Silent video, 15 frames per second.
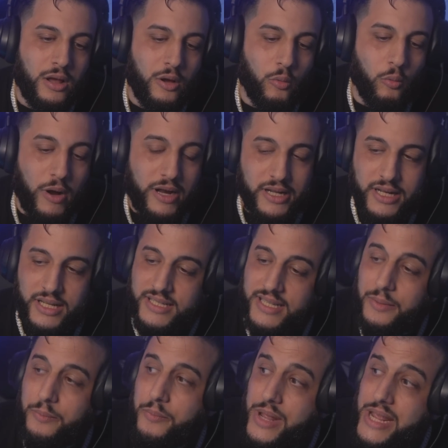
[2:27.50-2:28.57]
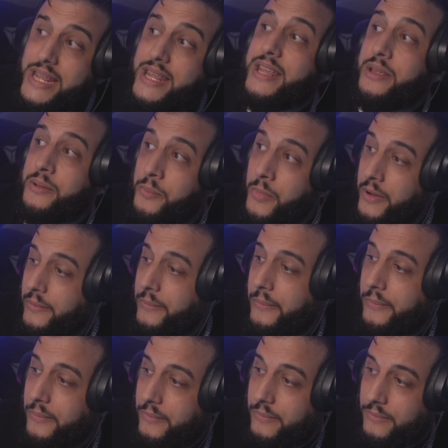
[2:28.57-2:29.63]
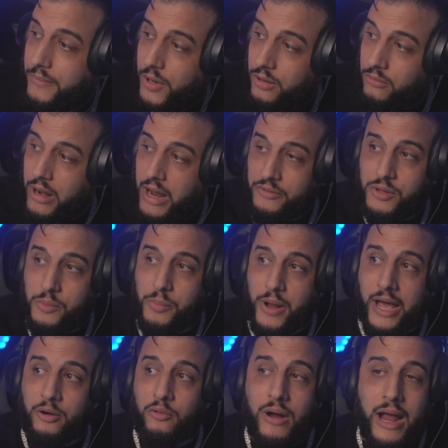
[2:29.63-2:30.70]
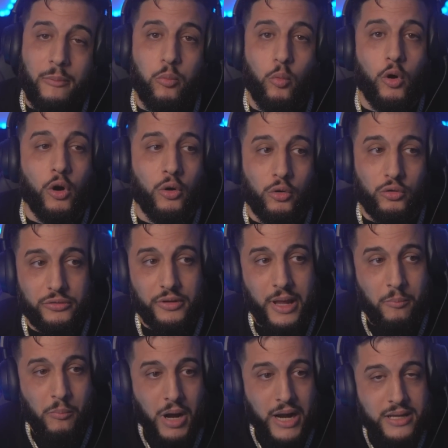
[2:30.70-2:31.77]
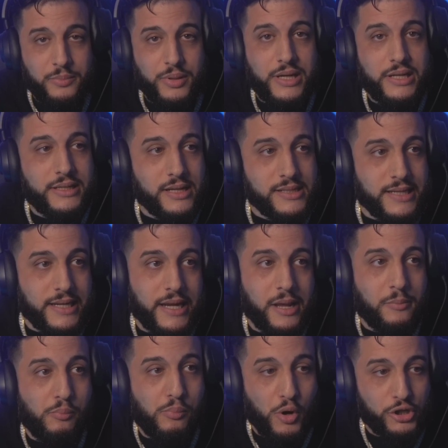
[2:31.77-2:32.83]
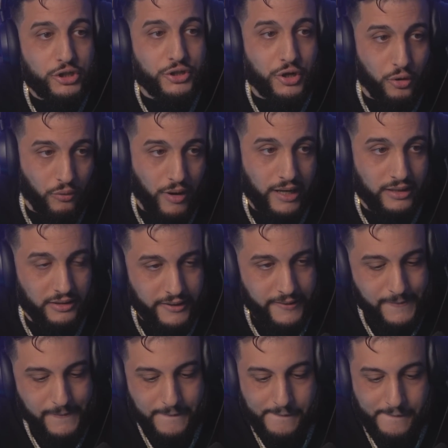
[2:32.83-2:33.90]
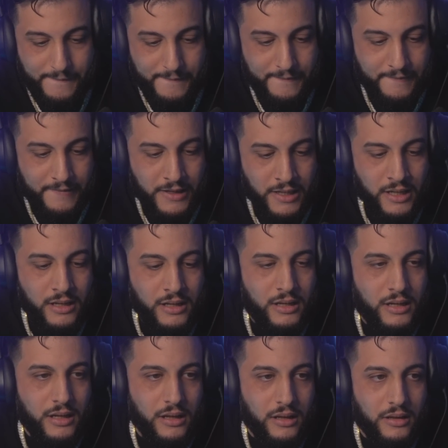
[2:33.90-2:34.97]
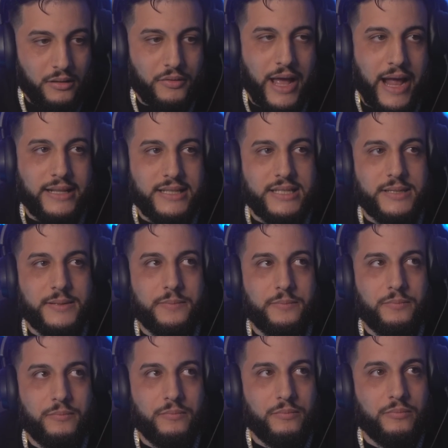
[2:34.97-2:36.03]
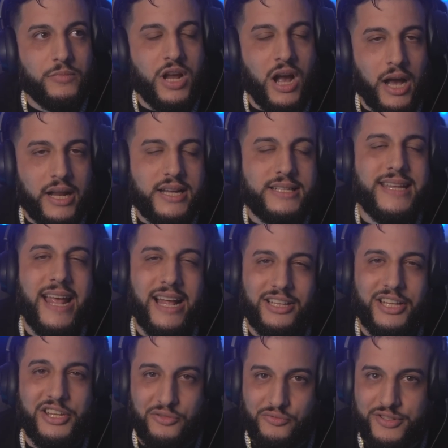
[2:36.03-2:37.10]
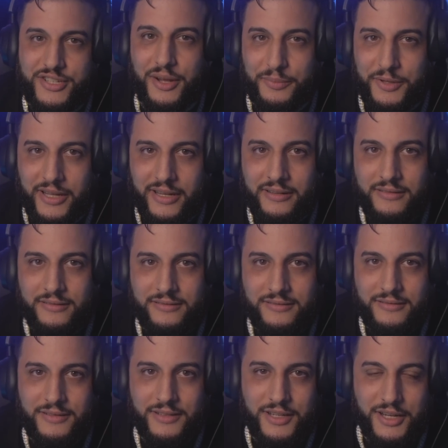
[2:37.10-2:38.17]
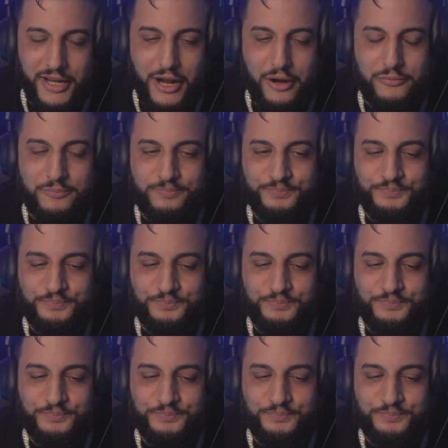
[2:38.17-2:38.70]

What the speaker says: When it is a meme around the battle rap world that Mike P doesn't get booked correctly, that's kind of telling you something, And